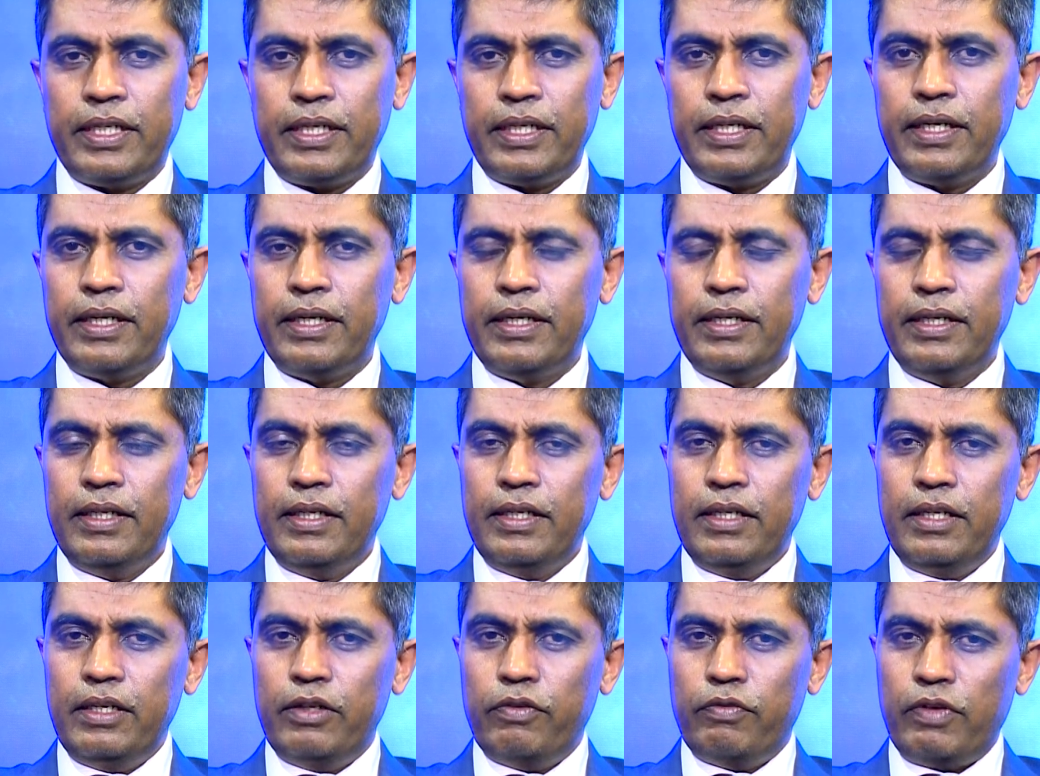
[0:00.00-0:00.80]

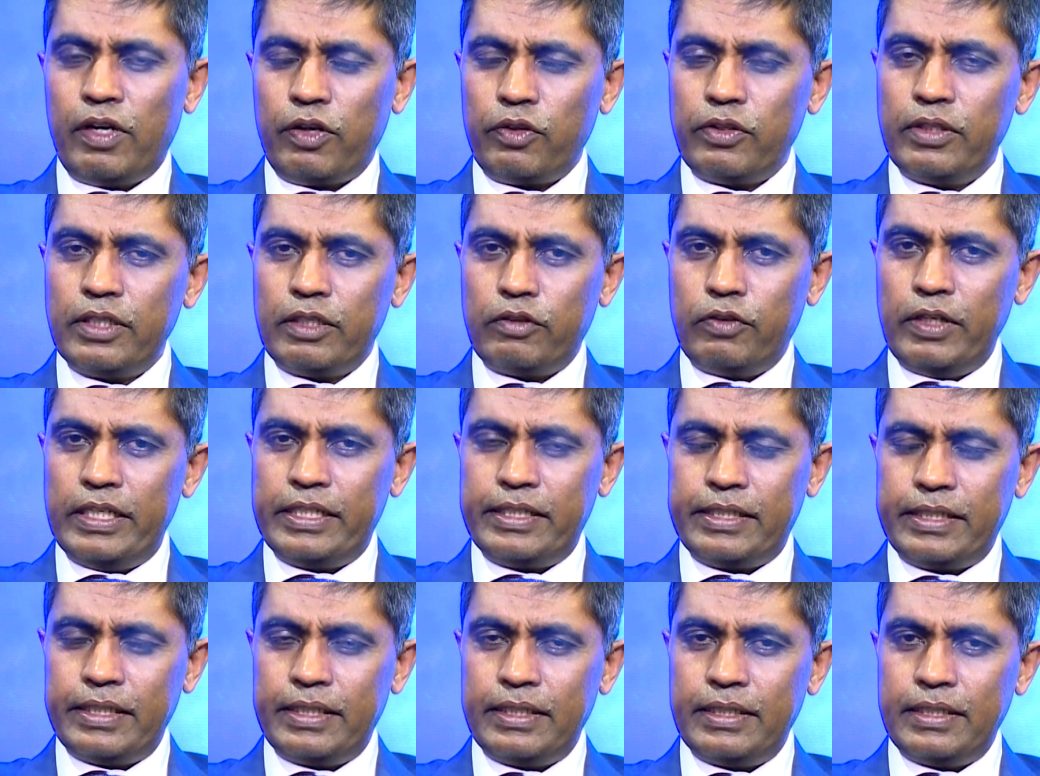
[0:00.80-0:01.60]
One of the
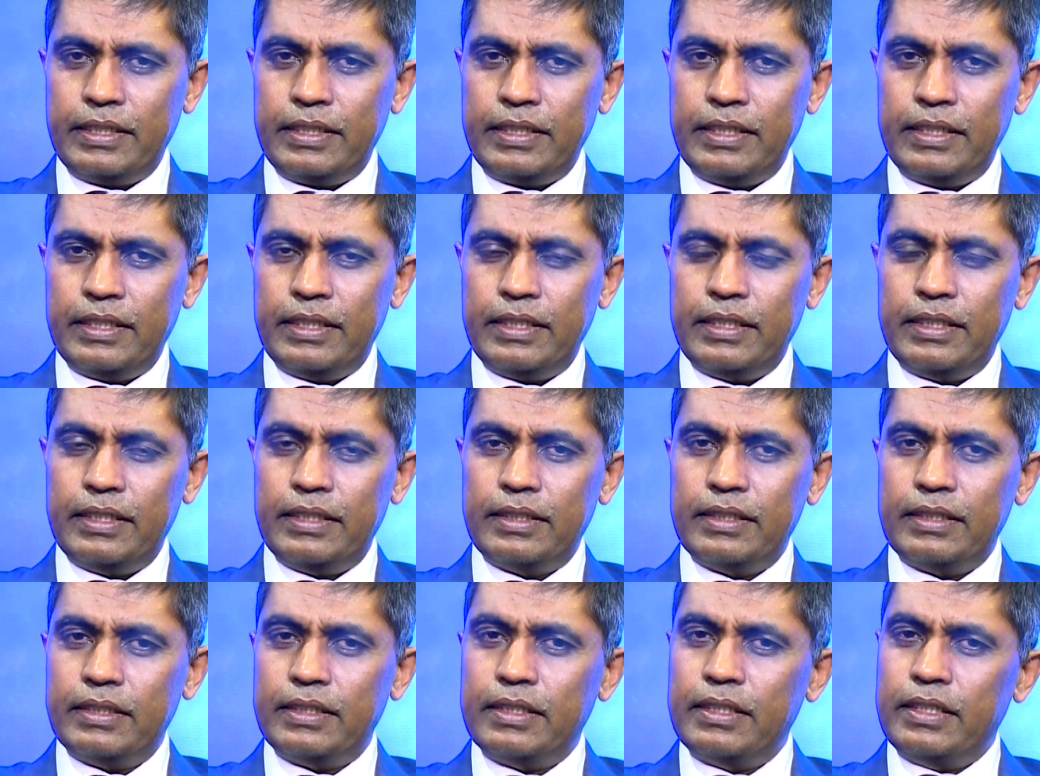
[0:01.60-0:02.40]
question
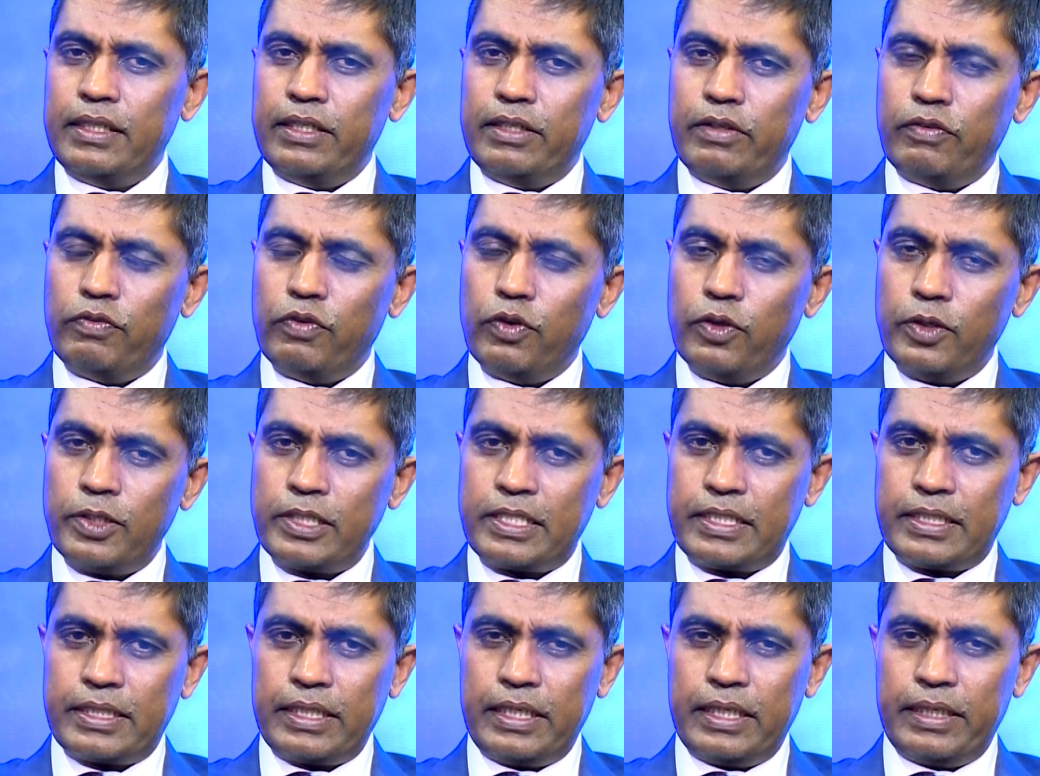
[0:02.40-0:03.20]

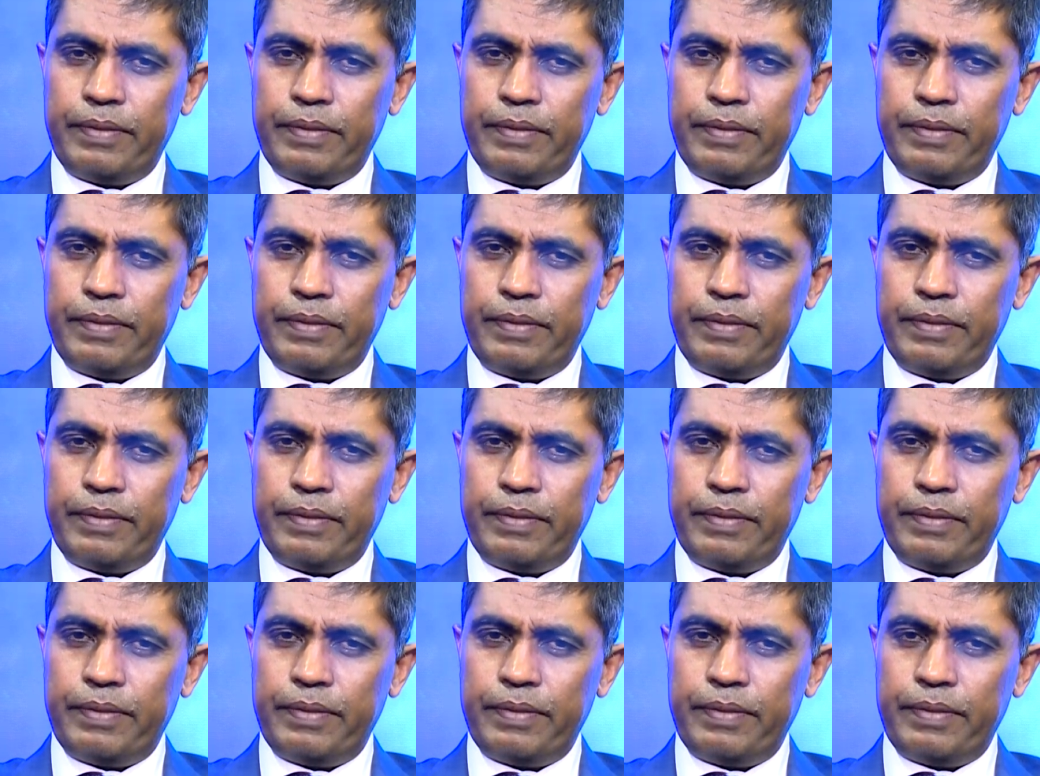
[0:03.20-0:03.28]
was